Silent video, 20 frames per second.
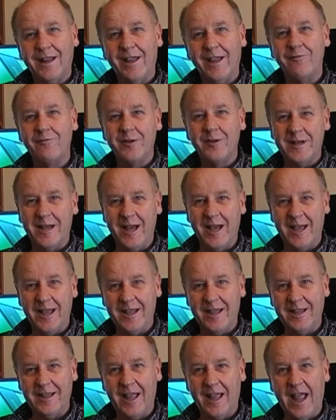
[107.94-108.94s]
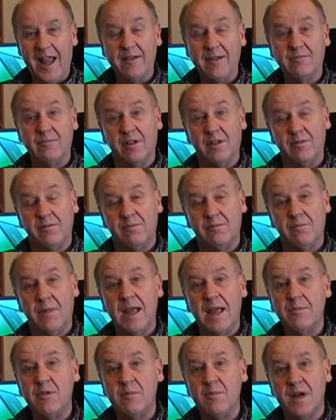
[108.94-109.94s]
everyday and
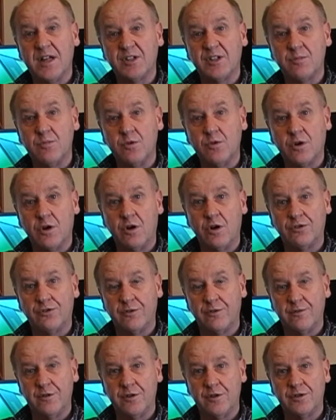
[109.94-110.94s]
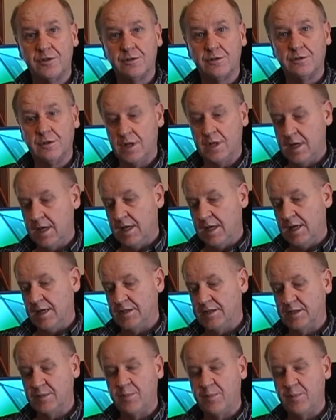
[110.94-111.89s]
maybe much more controversial. It's